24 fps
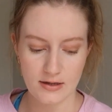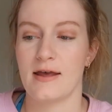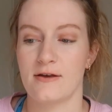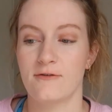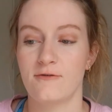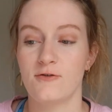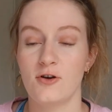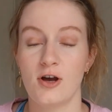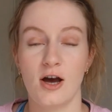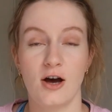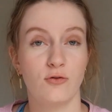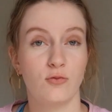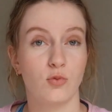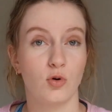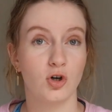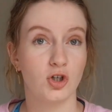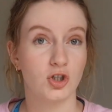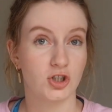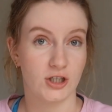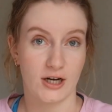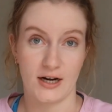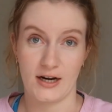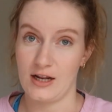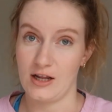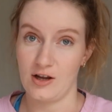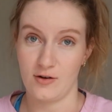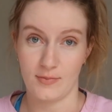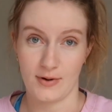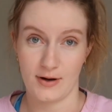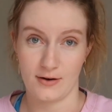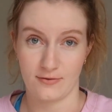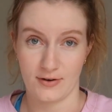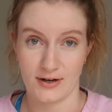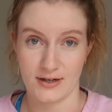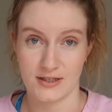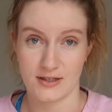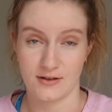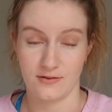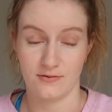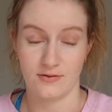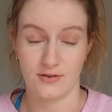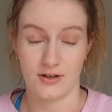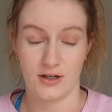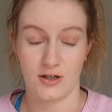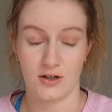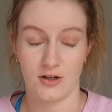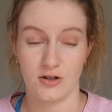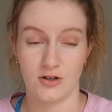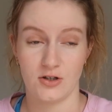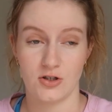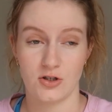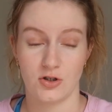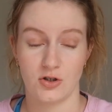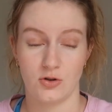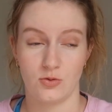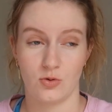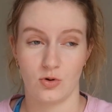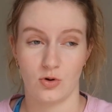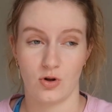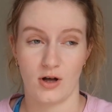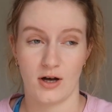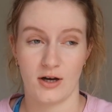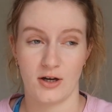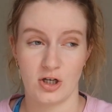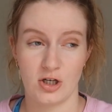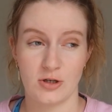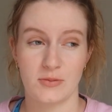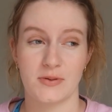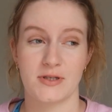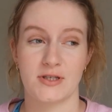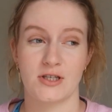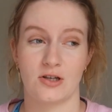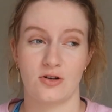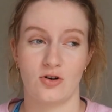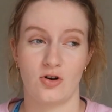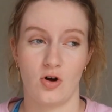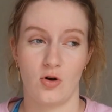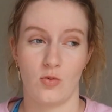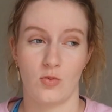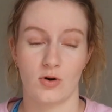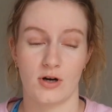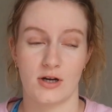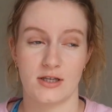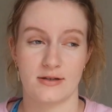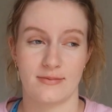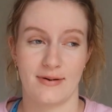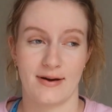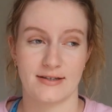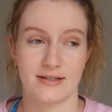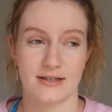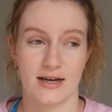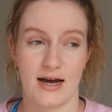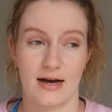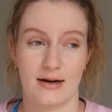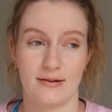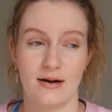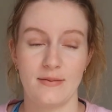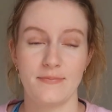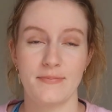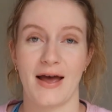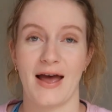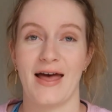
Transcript: If you have watched any of my recent videos, you will 100% know what is about to come up,